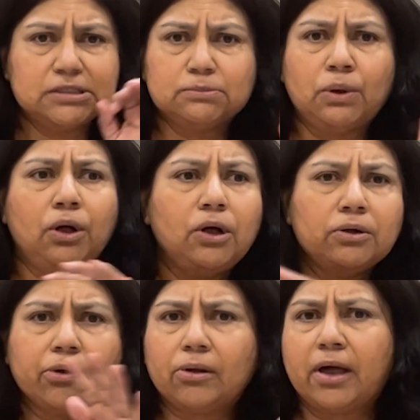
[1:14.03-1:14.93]

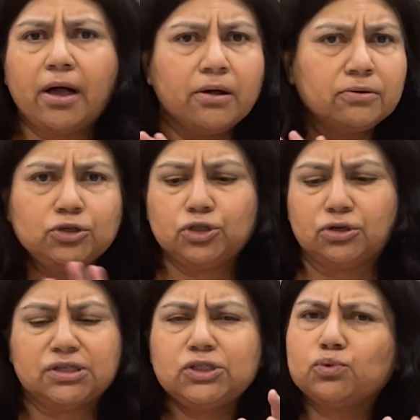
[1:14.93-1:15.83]
small or long or
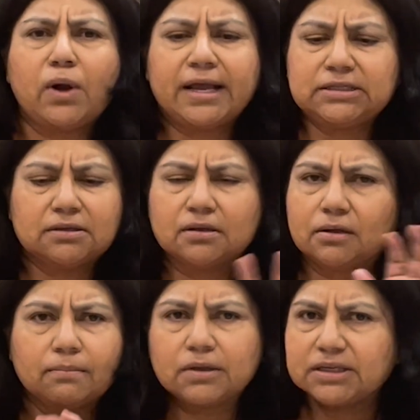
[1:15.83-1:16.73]
short, just rice.
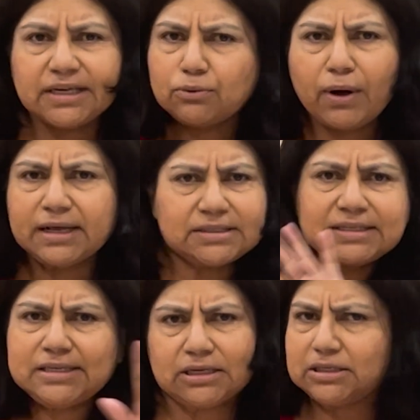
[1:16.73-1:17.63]
Get rice,
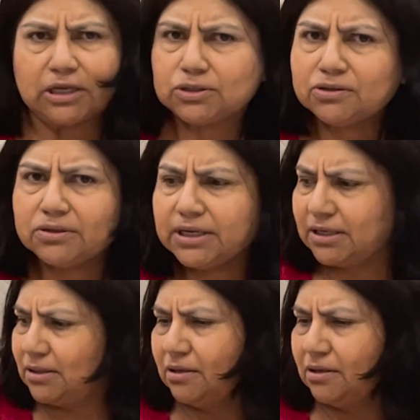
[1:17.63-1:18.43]
that's it, that's all you need.